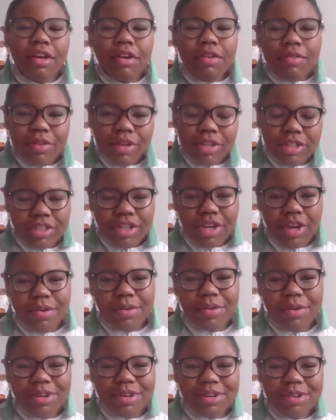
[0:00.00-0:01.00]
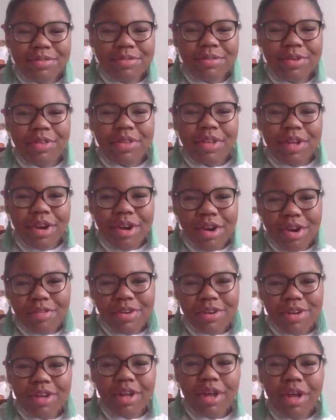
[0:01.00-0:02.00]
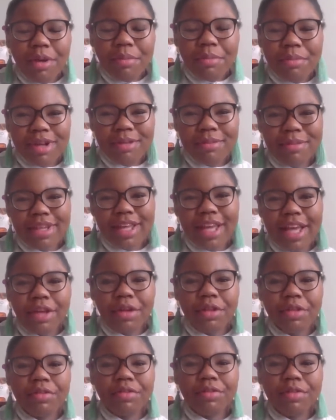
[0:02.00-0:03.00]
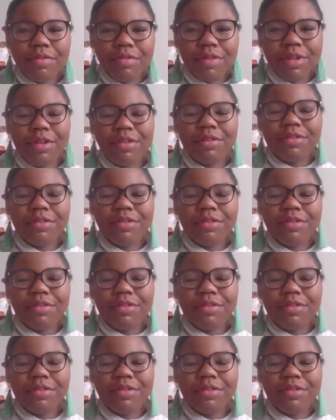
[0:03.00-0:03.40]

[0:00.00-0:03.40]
first cohort for the Harvard Public Health Review